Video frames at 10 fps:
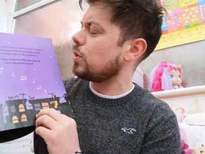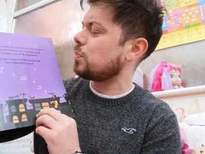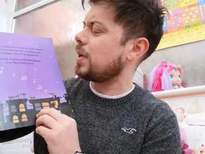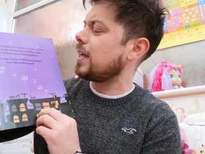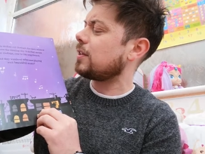who
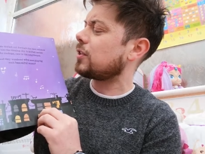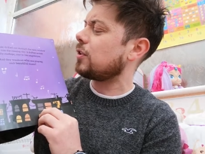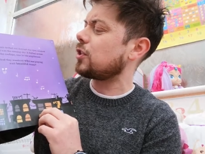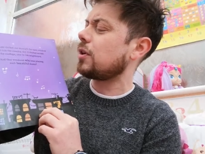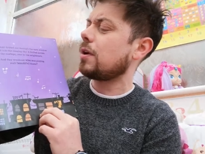was playing
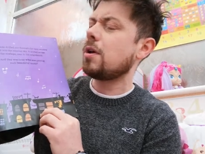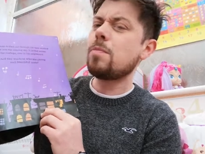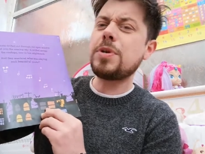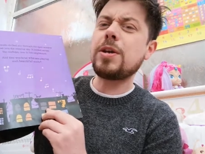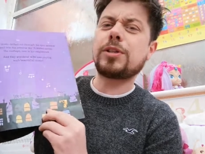such
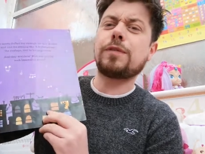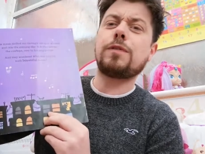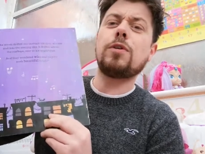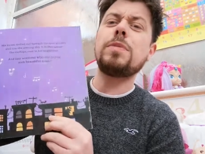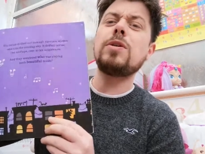
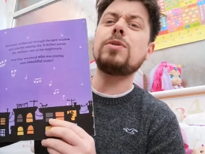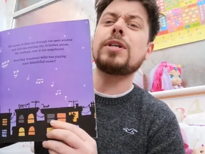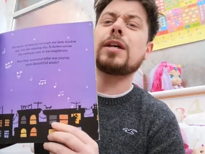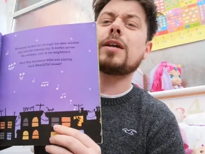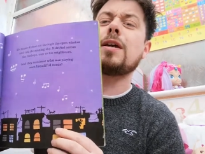beautiful
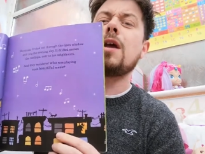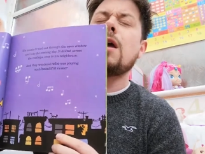music.